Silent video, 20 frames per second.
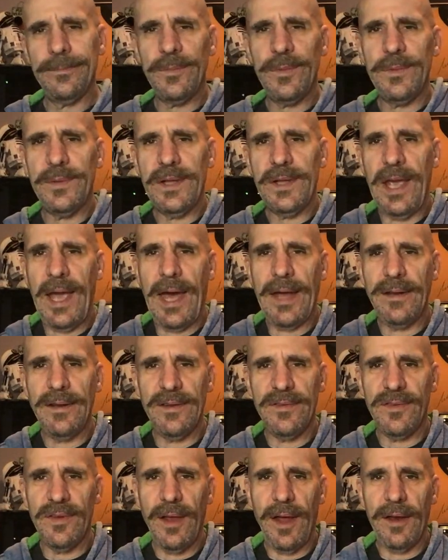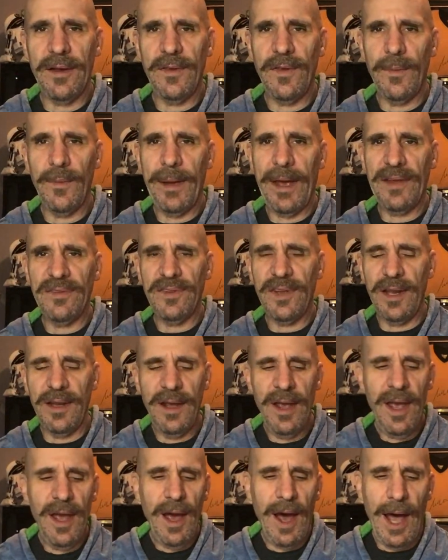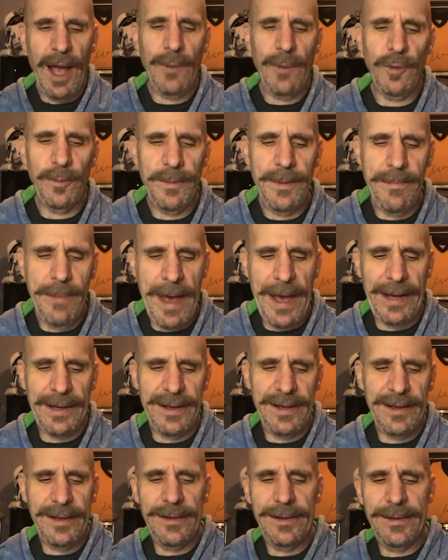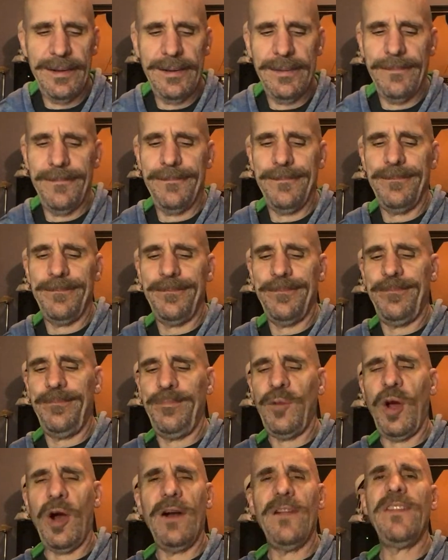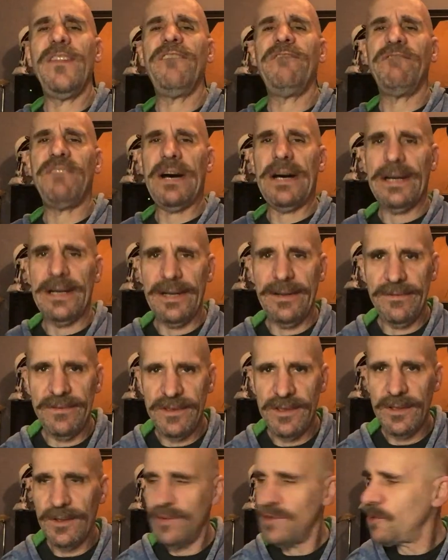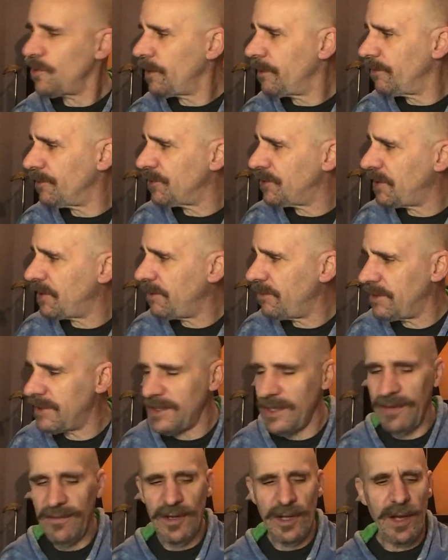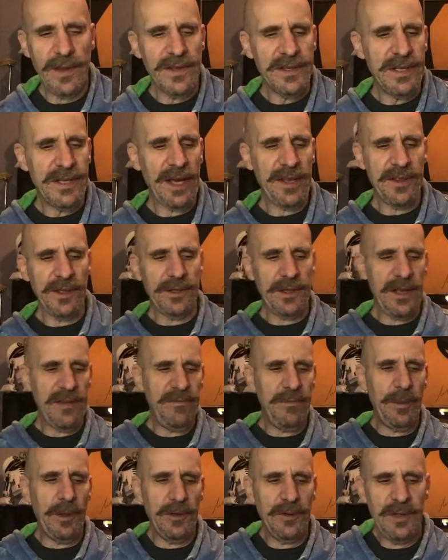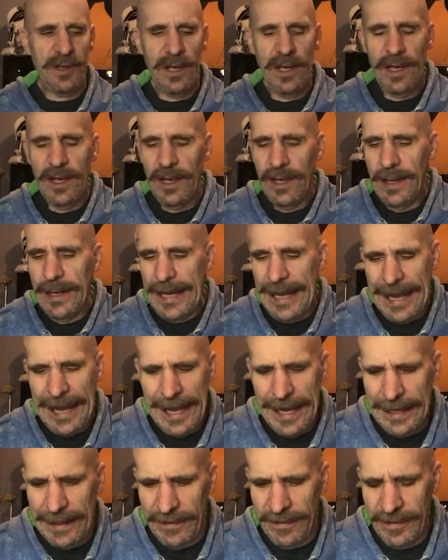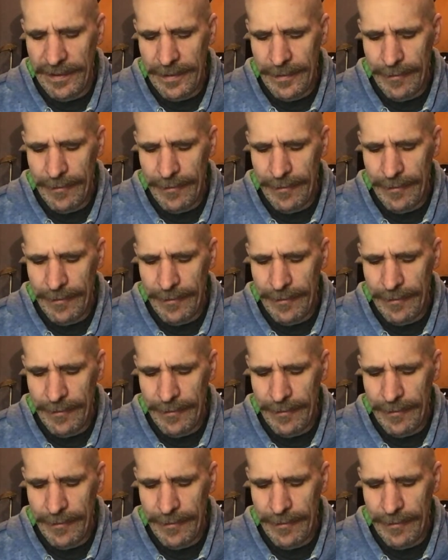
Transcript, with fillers: The cat is not in the basket. I will be back on the fives, so we will see you this evening on the deck of the lifeboat. And